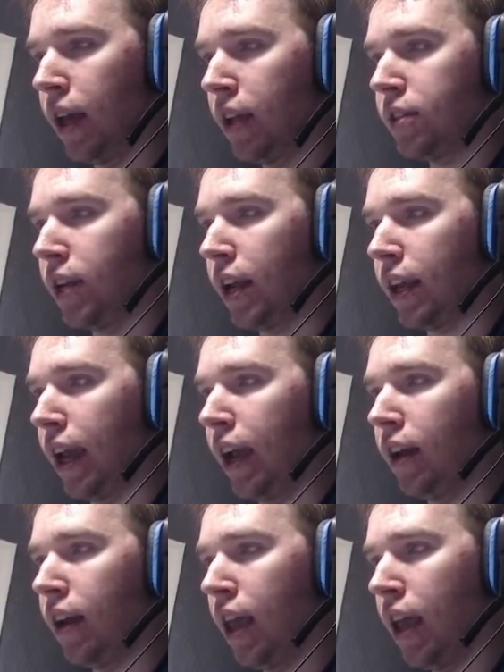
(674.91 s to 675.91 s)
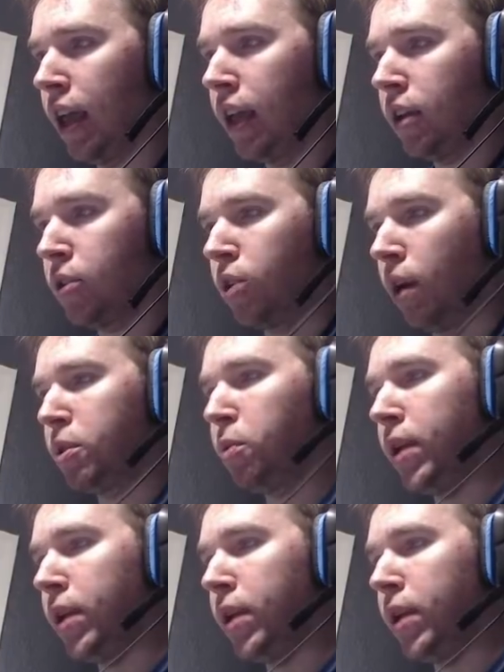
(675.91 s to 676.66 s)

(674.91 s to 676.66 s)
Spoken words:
So yet again, Trump's a